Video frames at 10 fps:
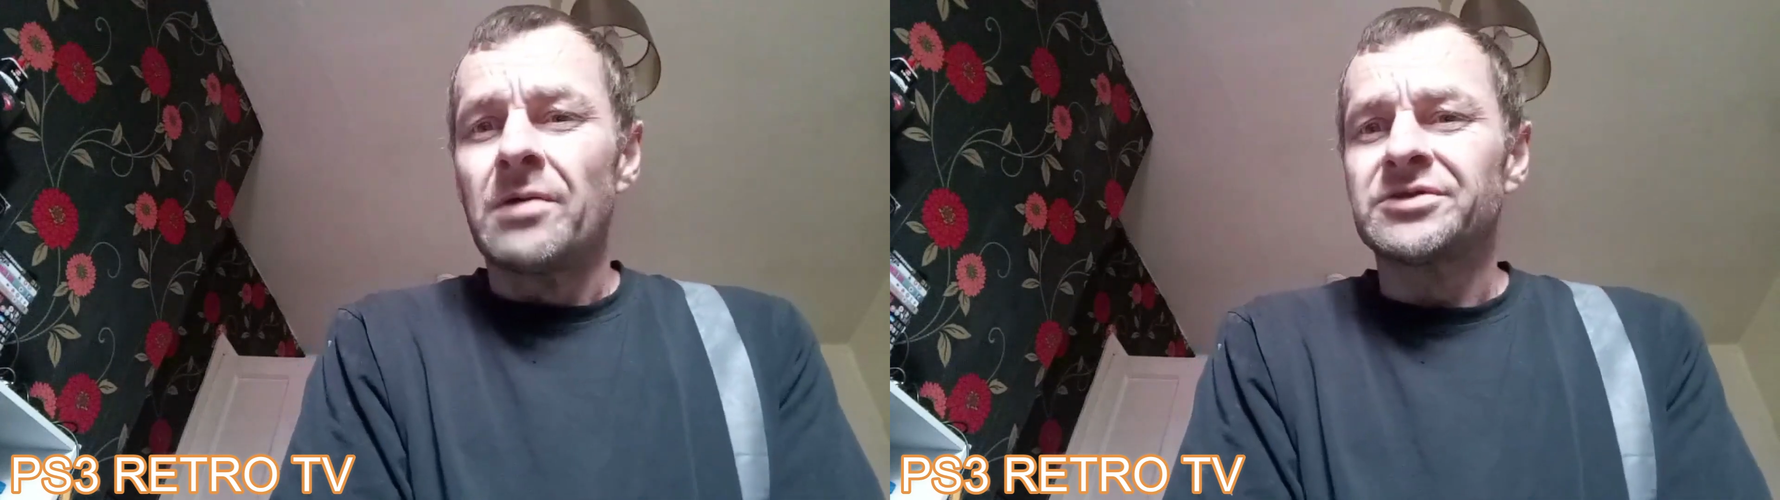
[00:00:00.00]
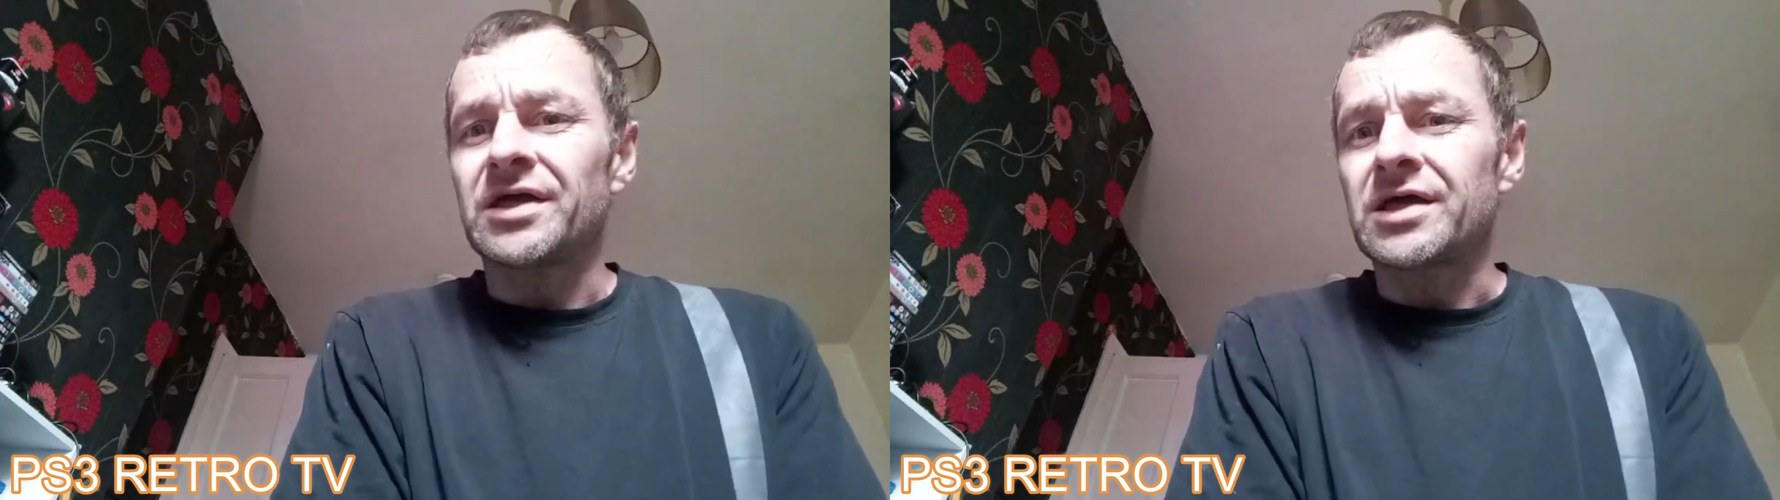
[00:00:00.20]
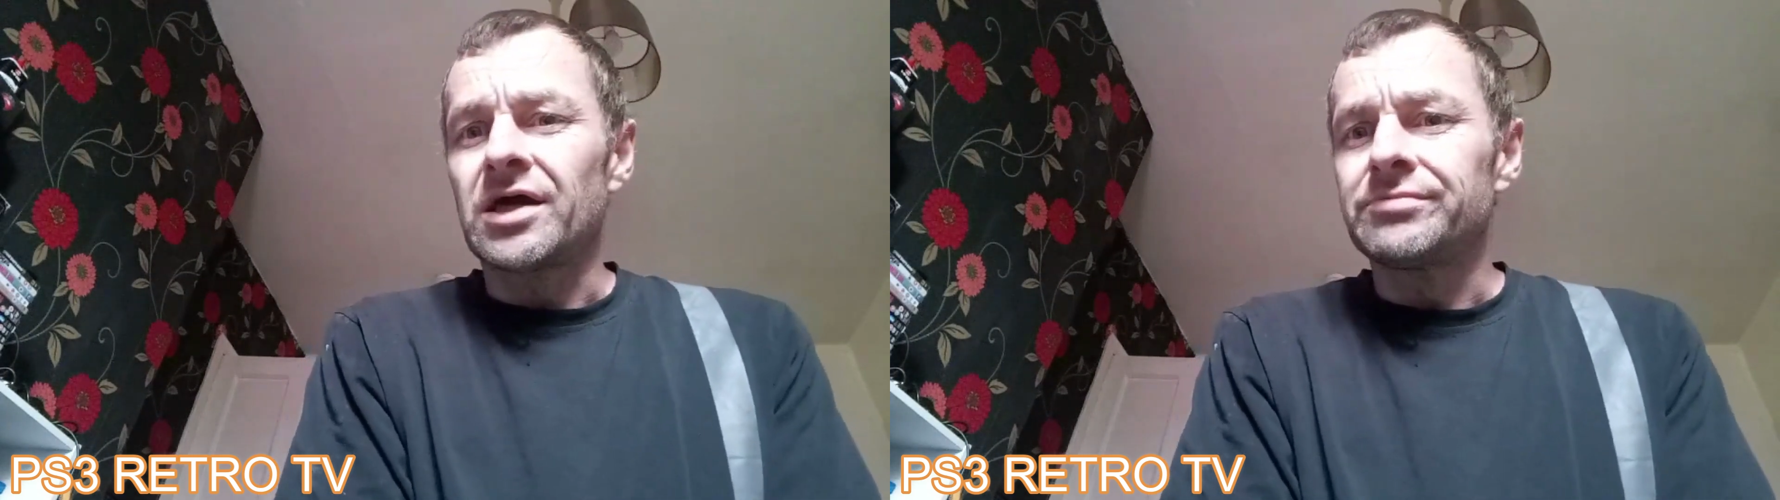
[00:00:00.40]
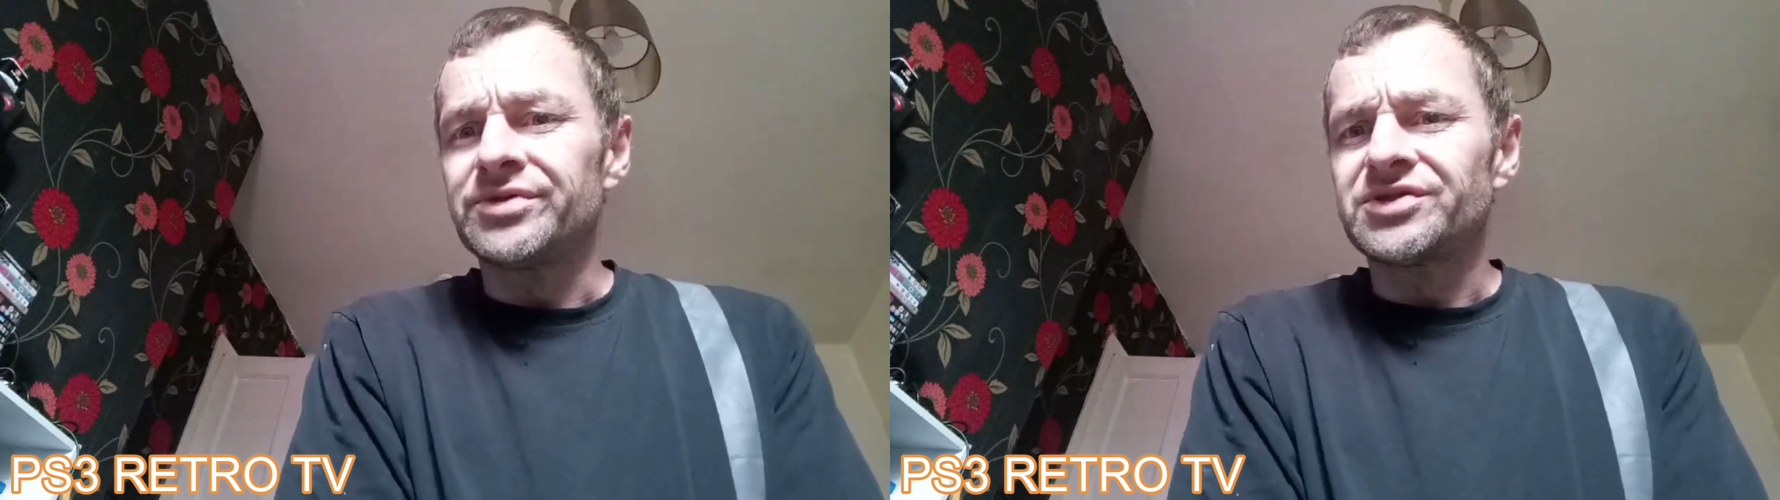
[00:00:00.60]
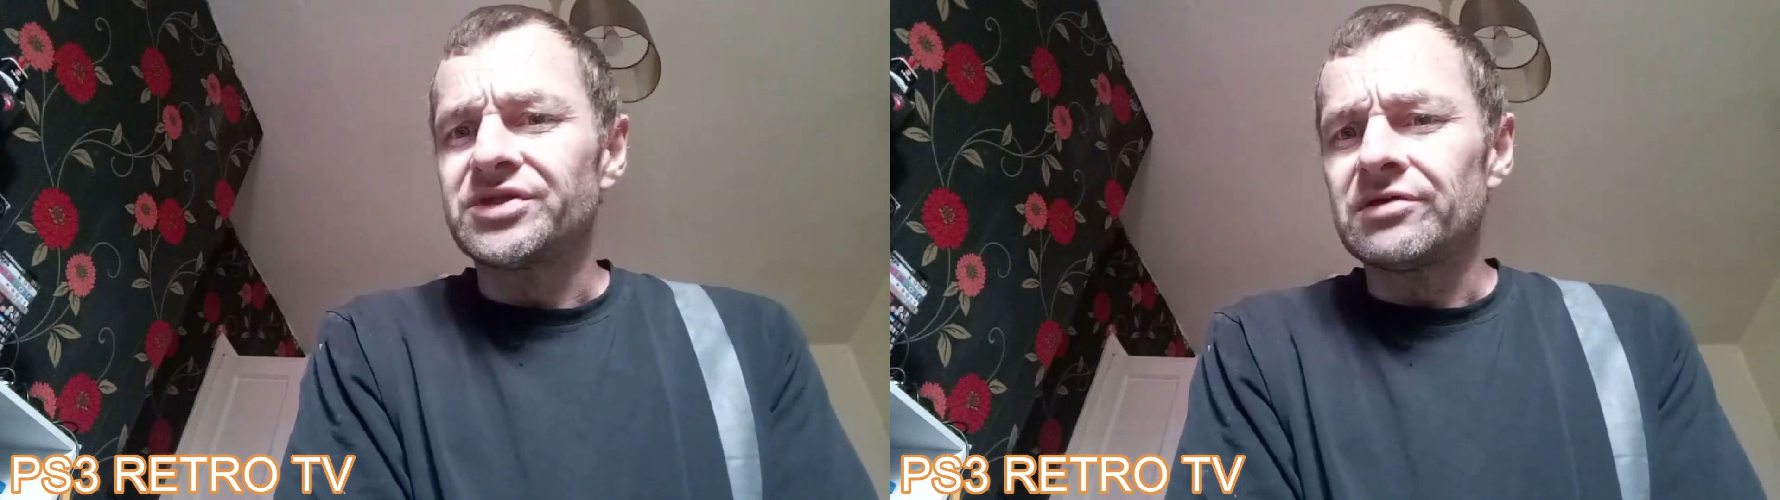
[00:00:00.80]
was at a car
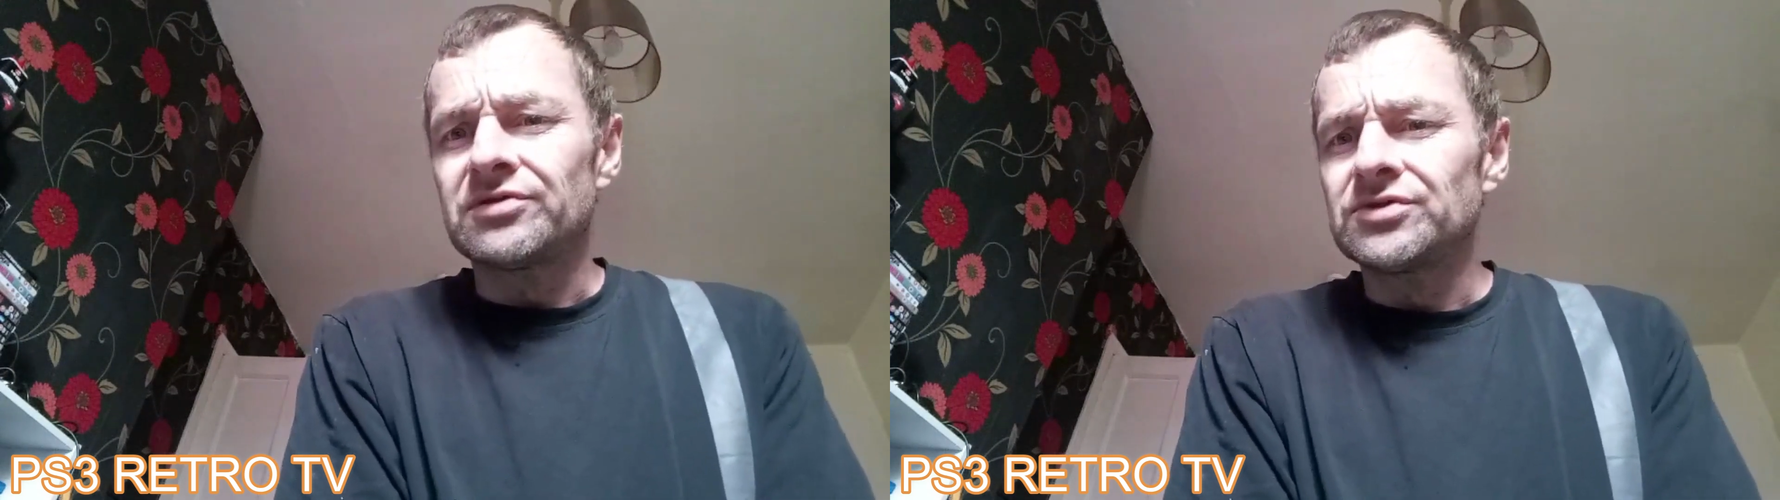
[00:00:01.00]
boot sale